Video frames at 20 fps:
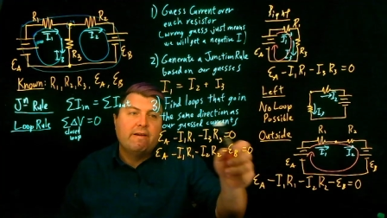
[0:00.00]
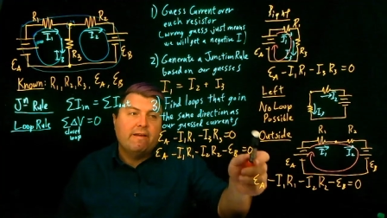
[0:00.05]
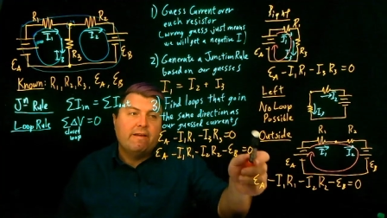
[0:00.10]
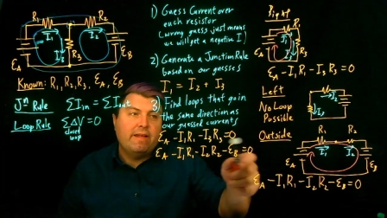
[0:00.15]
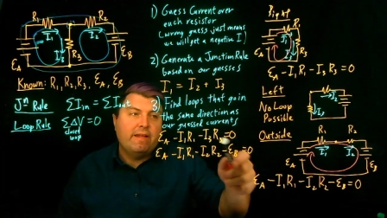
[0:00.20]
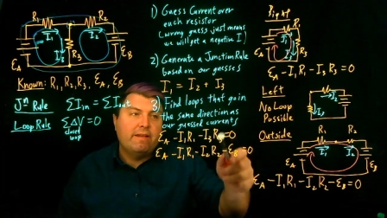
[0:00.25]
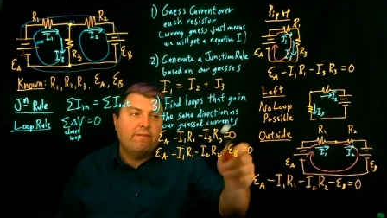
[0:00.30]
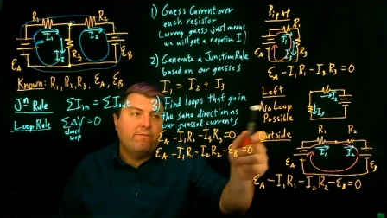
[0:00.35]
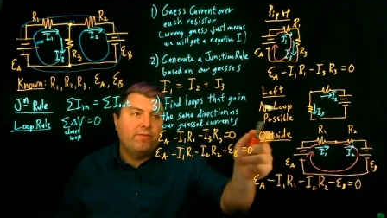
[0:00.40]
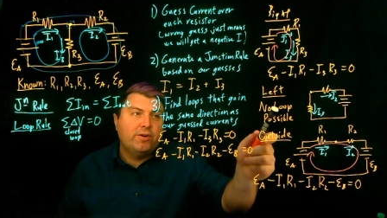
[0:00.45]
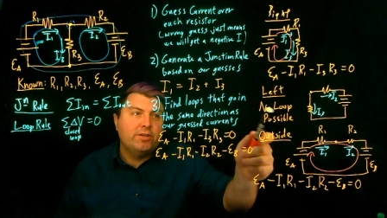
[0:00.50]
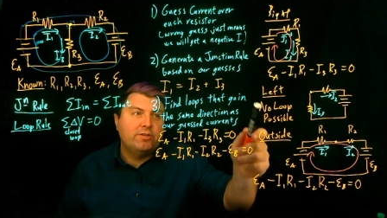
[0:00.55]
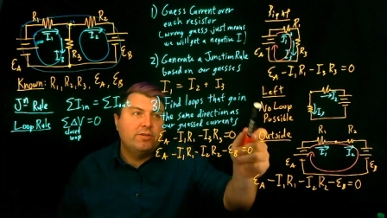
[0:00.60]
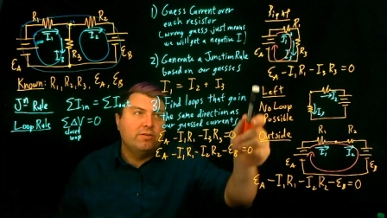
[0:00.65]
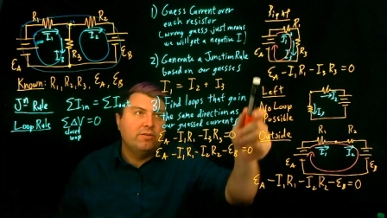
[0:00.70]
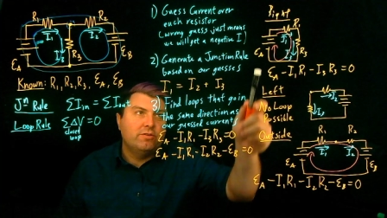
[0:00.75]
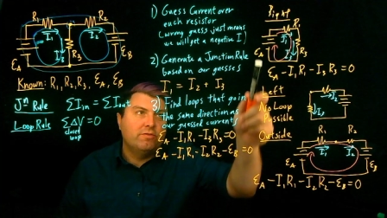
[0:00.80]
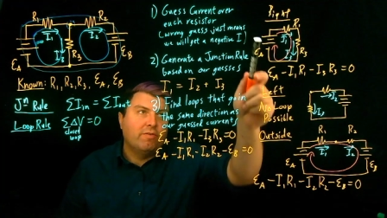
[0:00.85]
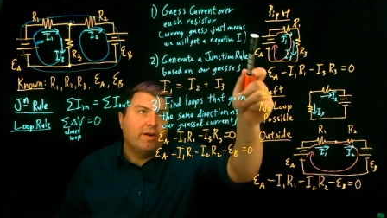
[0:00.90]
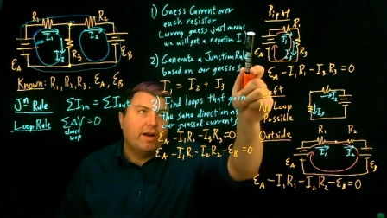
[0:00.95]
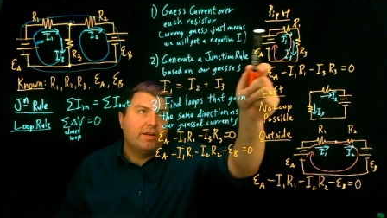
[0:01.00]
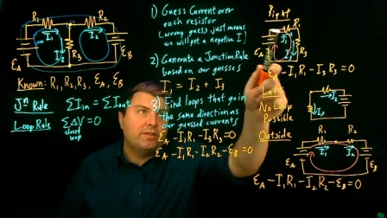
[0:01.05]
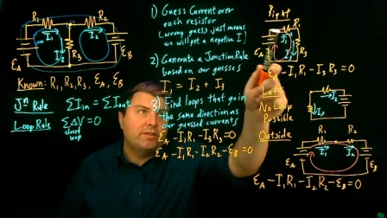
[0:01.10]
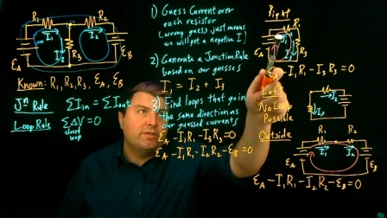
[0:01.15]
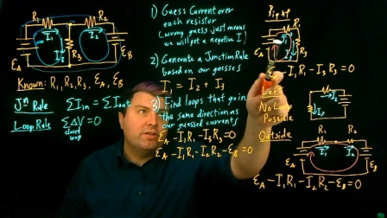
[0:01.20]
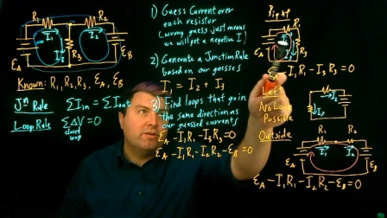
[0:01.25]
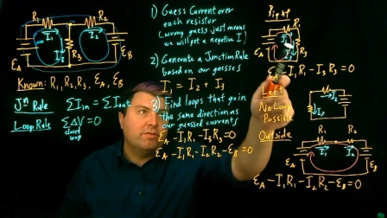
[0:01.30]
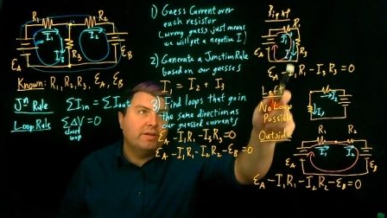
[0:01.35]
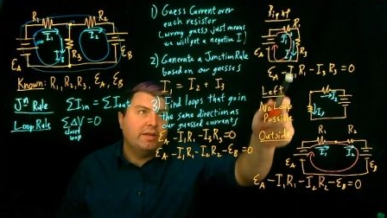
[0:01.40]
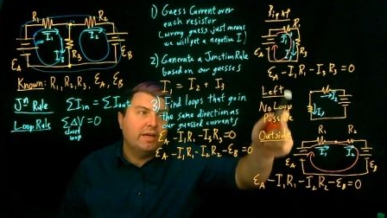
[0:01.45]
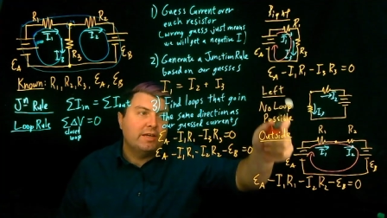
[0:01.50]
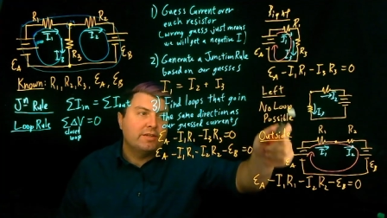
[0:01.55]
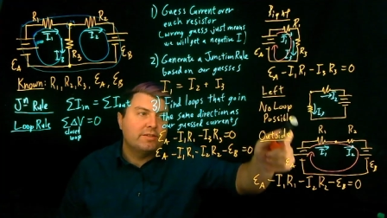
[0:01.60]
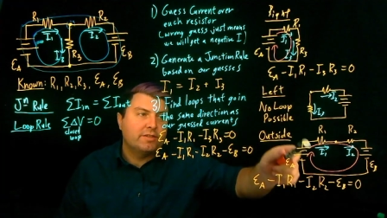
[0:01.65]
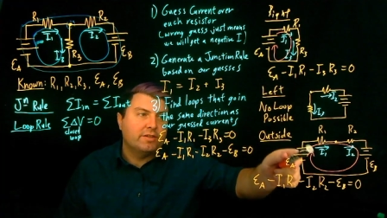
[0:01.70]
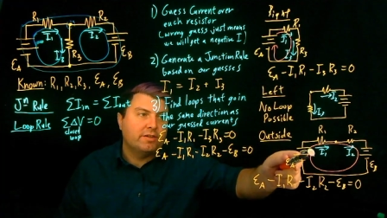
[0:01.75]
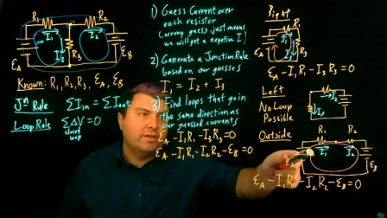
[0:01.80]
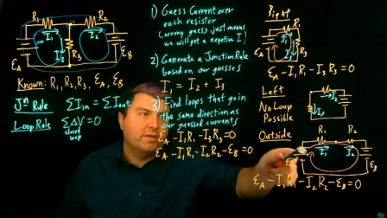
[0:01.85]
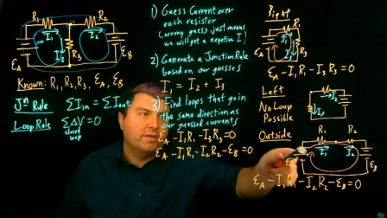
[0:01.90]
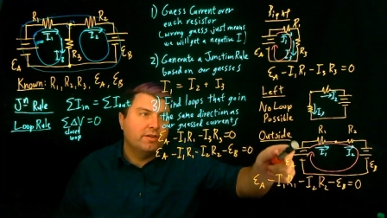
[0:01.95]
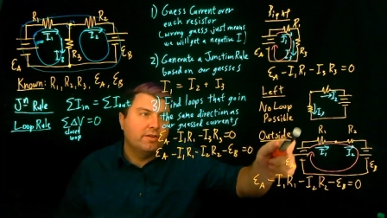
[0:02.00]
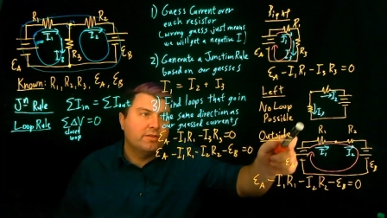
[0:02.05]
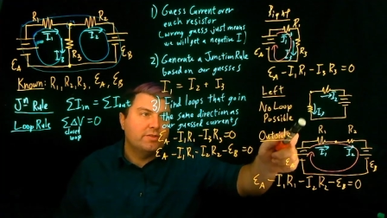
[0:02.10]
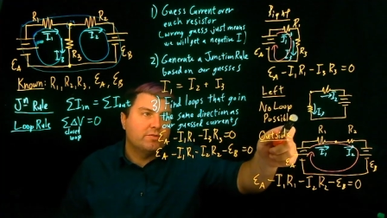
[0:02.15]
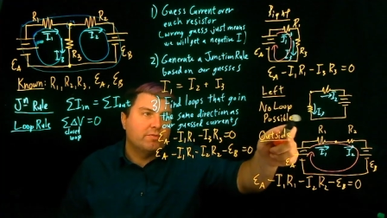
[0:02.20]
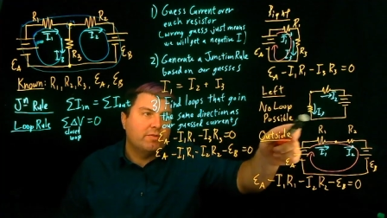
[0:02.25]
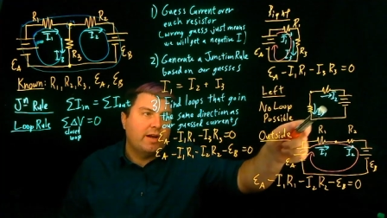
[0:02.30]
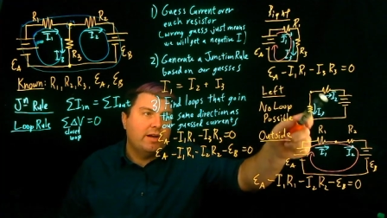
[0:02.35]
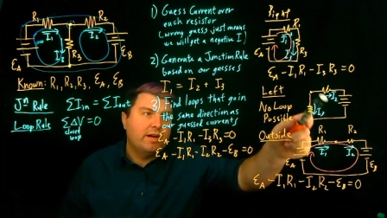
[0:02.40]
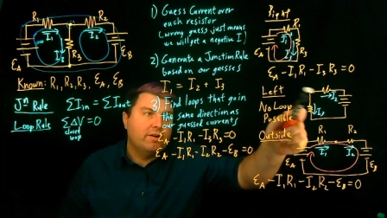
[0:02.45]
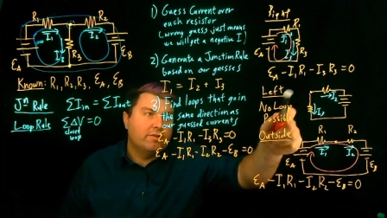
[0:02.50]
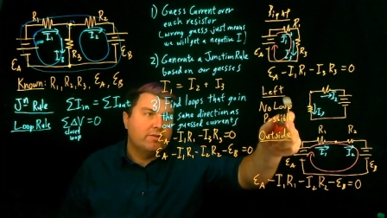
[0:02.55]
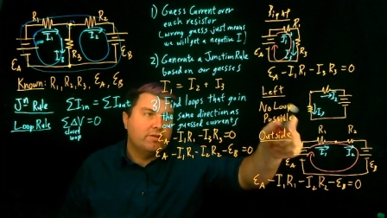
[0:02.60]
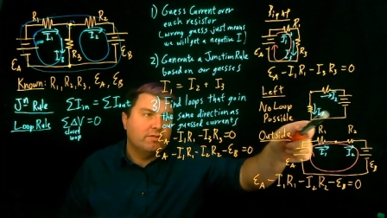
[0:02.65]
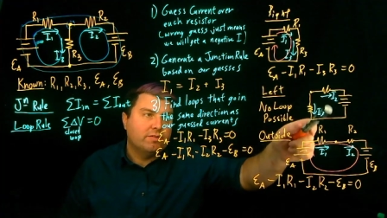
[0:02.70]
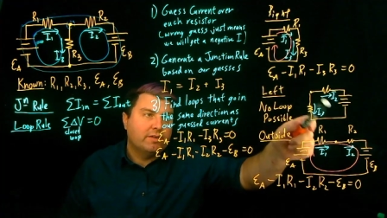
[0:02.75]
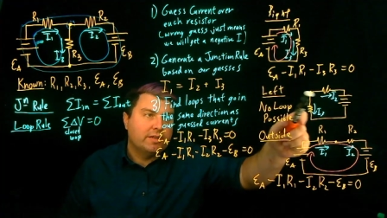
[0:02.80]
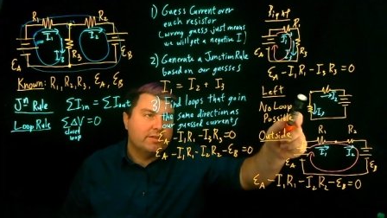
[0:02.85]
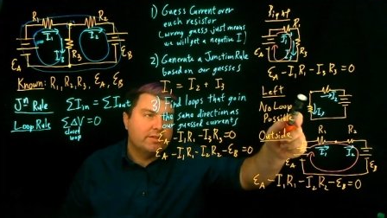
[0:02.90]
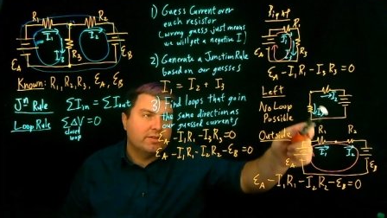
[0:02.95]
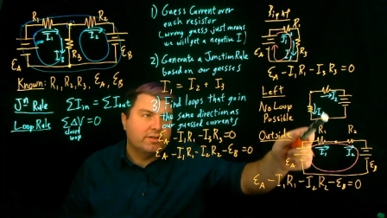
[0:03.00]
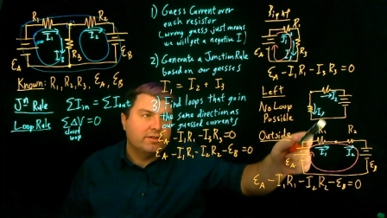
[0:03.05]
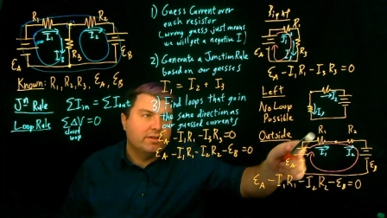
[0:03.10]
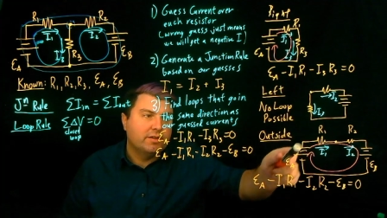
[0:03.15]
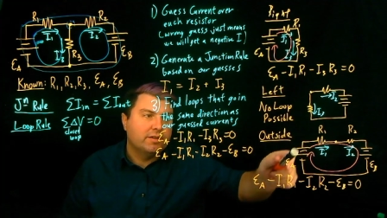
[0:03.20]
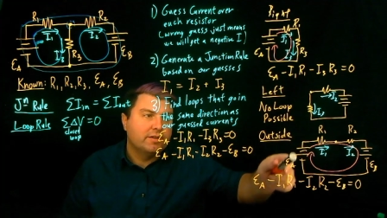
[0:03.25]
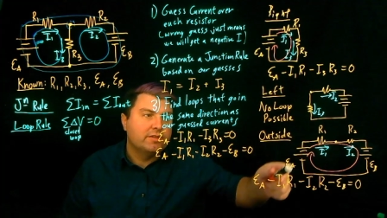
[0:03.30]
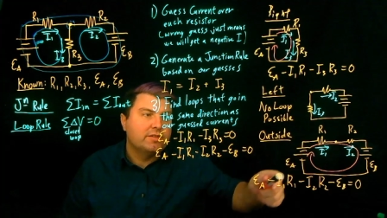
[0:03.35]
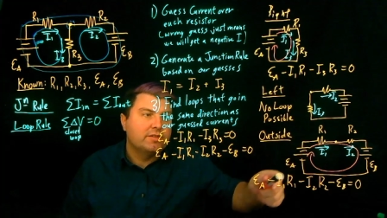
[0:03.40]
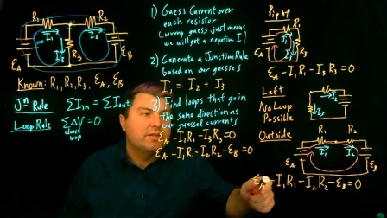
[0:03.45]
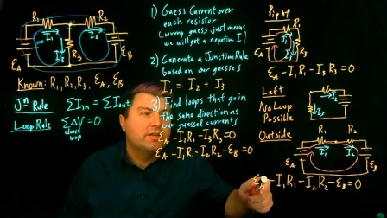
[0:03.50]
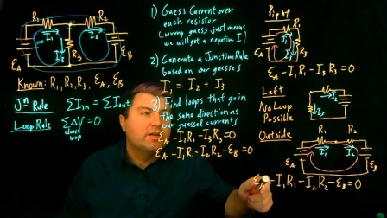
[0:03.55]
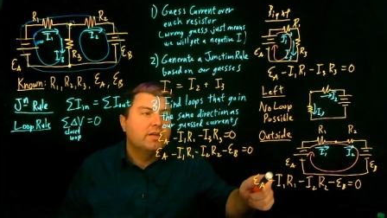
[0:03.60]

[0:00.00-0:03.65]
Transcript: If we, right, don't guess the currents right or don't guess the currents